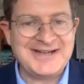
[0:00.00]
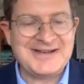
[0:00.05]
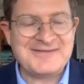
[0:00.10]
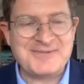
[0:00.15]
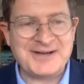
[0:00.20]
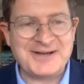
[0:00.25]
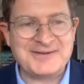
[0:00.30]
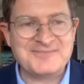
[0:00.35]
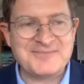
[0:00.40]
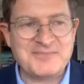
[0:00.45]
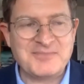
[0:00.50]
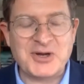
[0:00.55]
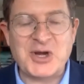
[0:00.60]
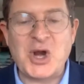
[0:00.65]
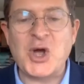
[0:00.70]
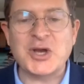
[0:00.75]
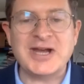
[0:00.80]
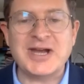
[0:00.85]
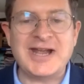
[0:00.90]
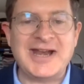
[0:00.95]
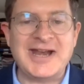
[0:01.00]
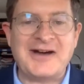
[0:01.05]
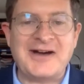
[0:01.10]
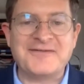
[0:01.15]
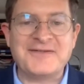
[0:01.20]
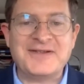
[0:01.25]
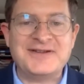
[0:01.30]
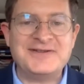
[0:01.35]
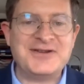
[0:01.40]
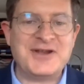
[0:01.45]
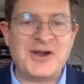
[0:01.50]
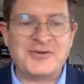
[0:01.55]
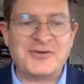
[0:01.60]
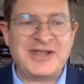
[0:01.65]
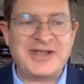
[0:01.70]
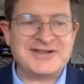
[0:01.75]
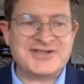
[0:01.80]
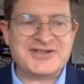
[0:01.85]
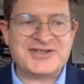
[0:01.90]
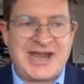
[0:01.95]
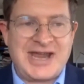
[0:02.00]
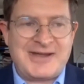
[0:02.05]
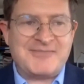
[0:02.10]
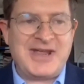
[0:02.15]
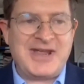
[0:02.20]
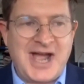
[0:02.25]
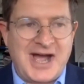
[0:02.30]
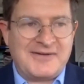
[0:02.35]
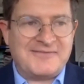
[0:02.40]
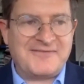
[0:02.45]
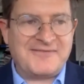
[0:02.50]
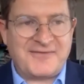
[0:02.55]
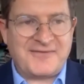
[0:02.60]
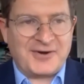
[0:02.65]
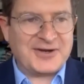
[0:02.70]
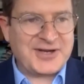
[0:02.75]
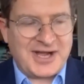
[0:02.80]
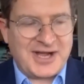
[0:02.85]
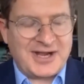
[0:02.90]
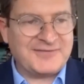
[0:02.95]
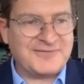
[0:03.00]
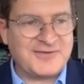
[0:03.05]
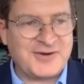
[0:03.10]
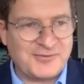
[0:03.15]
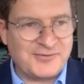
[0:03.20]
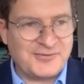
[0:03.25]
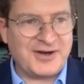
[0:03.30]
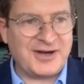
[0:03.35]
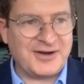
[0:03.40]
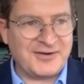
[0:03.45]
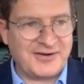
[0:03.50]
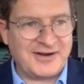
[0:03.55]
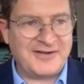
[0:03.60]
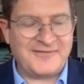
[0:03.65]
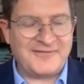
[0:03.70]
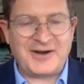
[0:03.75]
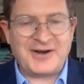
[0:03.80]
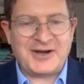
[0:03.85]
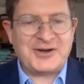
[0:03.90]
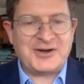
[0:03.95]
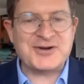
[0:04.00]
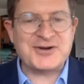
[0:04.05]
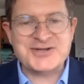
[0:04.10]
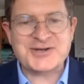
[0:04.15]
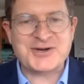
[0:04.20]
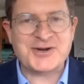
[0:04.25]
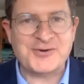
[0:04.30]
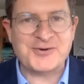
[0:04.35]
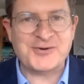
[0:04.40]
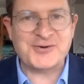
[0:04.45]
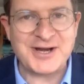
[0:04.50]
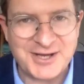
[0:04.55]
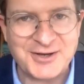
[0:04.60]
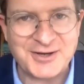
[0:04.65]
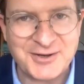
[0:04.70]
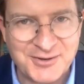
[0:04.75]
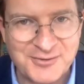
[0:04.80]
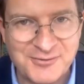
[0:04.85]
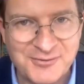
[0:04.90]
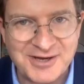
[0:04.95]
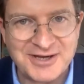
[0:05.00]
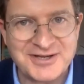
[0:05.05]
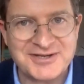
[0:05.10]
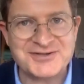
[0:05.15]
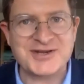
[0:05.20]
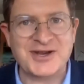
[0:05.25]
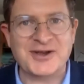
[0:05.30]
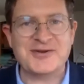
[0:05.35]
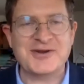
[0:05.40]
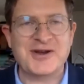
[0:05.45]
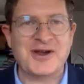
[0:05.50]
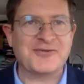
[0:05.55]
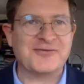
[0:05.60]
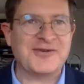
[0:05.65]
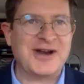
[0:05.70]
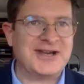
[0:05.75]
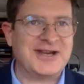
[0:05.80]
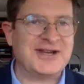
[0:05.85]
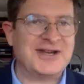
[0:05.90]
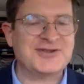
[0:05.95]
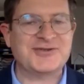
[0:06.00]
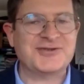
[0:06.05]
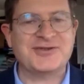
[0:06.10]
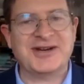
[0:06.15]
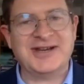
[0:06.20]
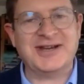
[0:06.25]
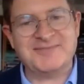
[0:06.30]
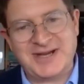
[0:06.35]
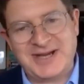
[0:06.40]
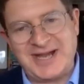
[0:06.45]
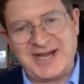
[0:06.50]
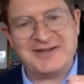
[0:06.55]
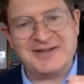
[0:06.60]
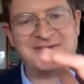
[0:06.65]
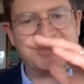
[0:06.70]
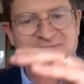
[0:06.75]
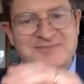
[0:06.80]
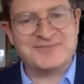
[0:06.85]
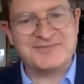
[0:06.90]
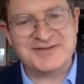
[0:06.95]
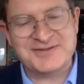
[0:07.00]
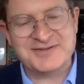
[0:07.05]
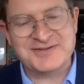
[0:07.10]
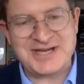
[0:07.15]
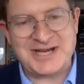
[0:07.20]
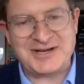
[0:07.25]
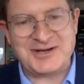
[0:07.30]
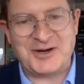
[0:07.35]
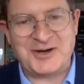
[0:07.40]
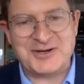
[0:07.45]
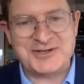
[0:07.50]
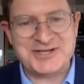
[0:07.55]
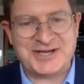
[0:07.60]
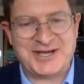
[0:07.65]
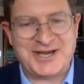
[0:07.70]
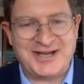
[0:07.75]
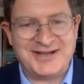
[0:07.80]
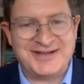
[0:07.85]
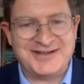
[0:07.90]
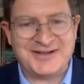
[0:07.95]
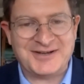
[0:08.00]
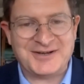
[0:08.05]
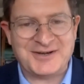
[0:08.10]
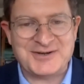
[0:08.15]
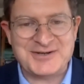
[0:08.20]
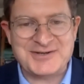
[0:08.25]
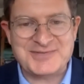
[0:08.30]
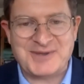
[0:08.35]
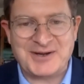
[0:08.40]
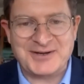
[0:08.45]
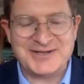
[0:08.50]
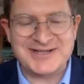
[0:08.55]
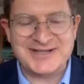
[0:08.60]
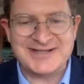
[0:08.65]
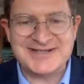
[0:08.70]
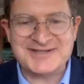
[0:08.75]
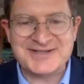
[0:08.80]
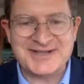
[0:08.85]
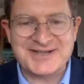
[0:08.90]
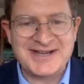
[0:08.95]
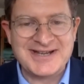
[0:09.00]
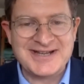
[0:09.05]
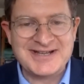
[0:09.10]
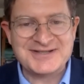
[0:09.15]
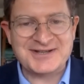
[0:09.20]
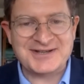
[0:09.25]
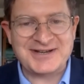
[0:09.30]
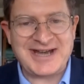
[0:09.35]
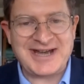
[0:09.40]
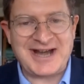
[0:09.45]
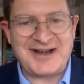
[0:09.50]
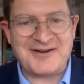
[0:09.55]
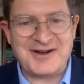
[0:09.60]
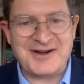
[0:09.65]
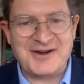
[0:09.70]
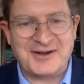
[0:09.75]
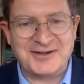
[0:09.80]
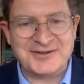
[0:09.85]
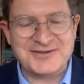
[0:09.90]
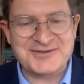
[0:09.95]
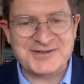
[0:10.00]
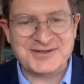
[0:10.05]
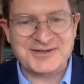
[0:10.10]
But oddly enough, that set me up for a kind of career, a very cross-curricular career. So, read history, became the technology correspondent, and it's sort of carried on, sort